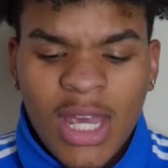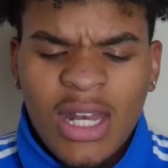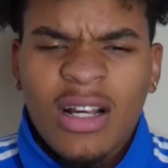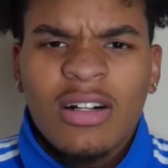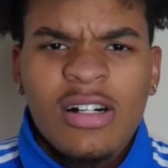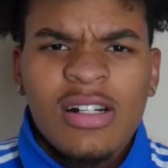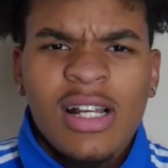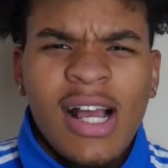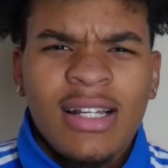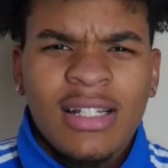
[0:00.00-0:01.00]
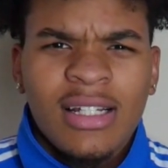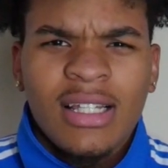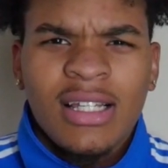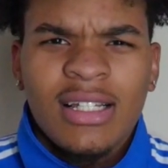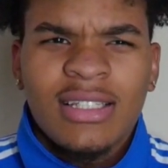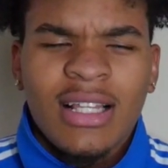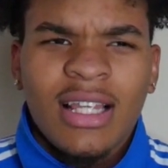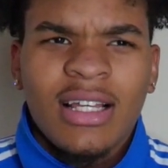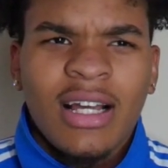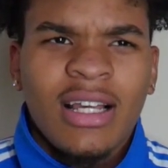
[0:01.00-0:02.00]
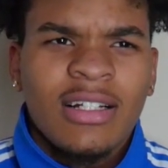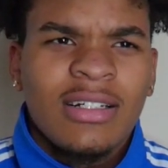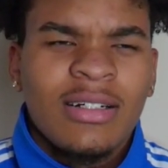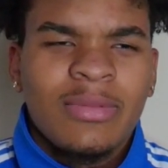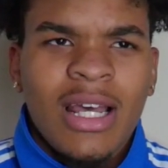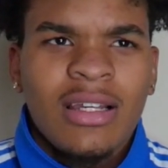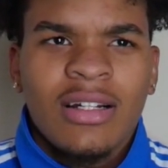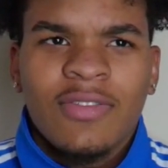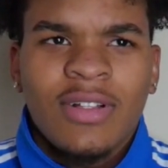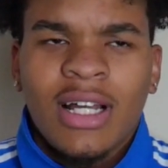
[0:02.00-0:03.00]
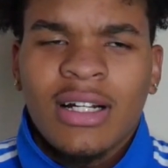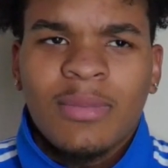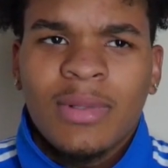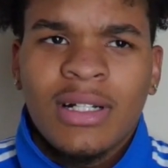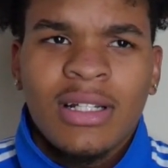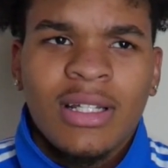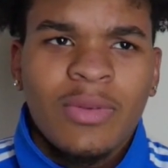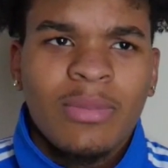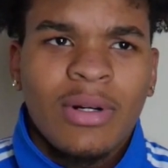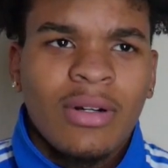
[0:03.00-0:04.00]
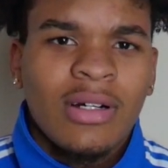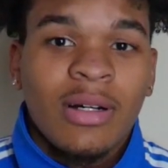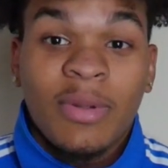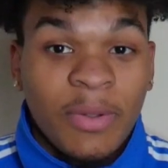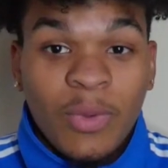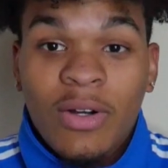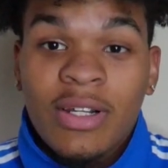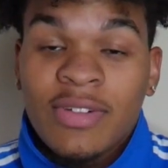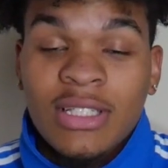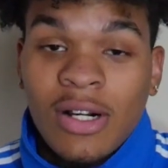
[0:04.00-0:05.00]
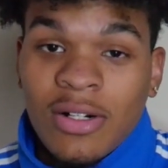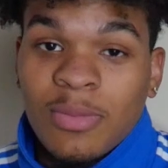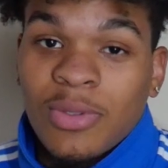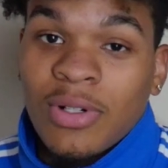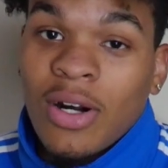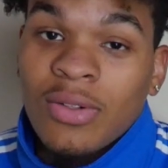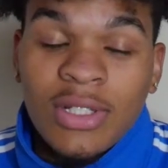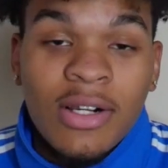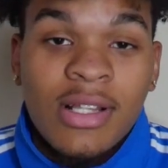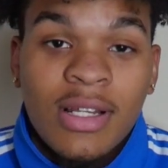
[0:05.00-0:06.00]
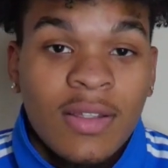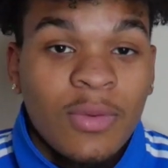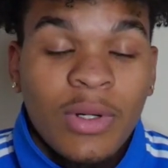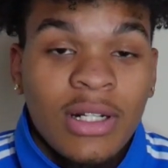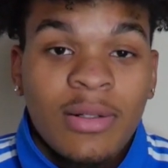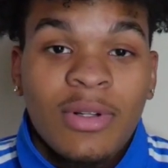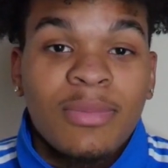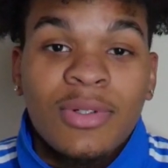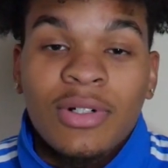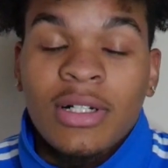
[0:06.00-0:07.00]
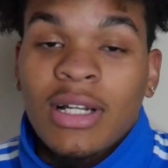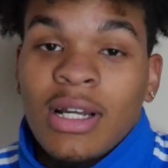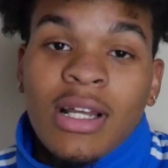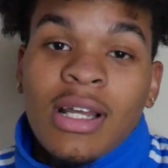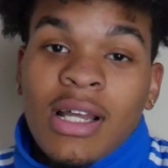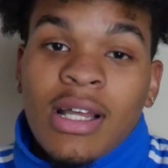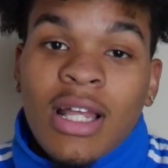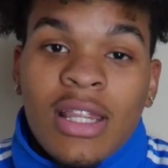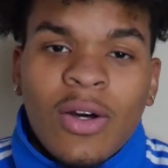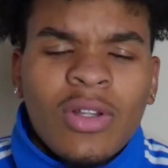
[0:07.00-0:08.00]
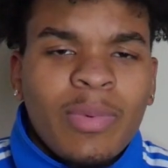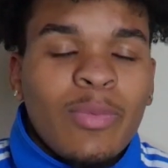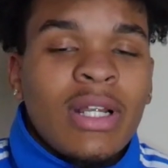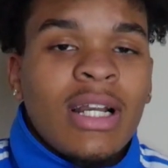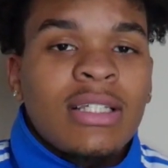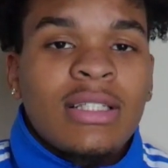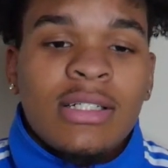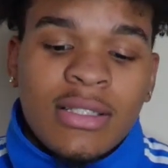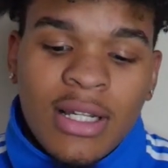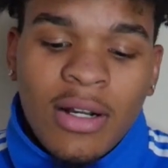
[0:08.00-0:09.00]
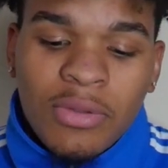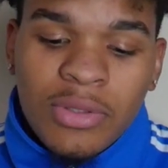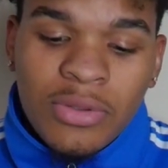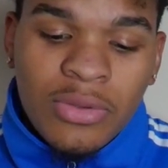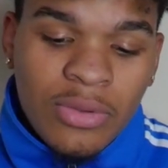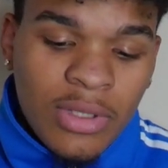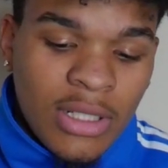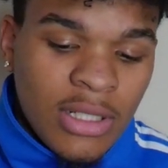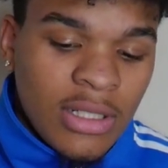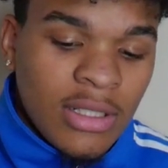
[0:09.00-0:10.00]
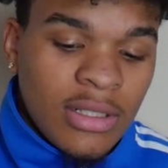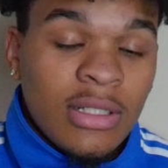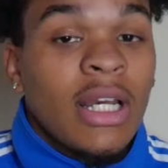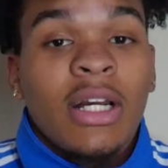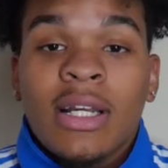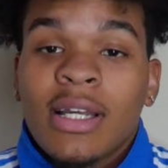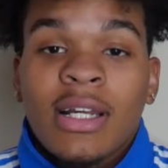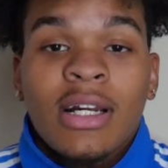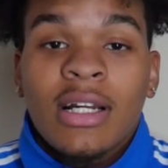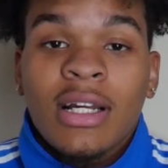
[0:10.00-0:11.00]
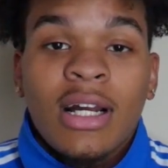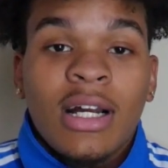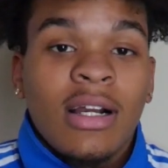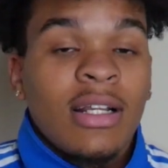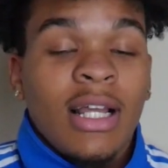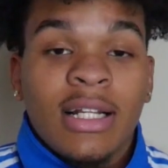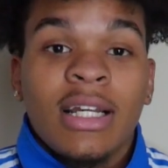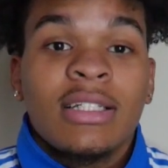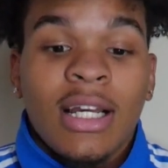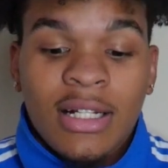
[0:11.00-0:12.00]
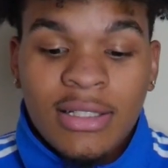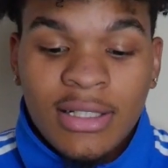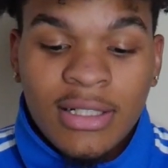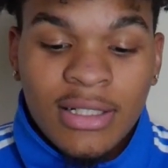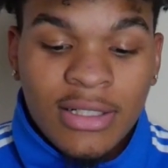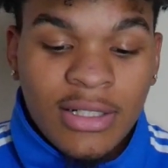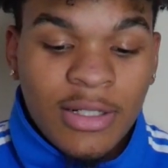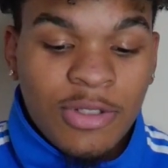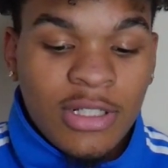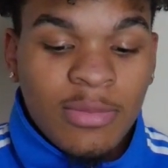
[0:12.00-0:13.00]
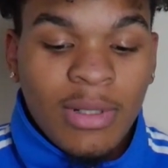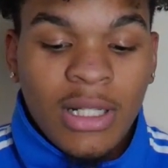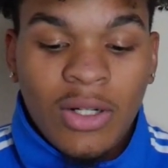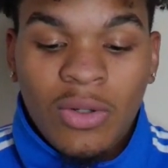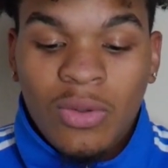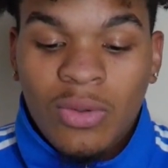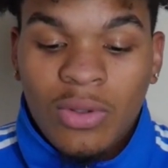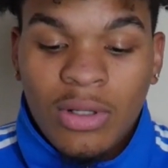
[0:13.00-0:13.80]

And the girl that I did kiss, I think I ended up dating her for like a month and we broke up. And we don't even talk no more. I don't talk to neither one of them no more. The only people that I still talk to is Garrick and GARRYUN. Like, they channels in the descriptions below.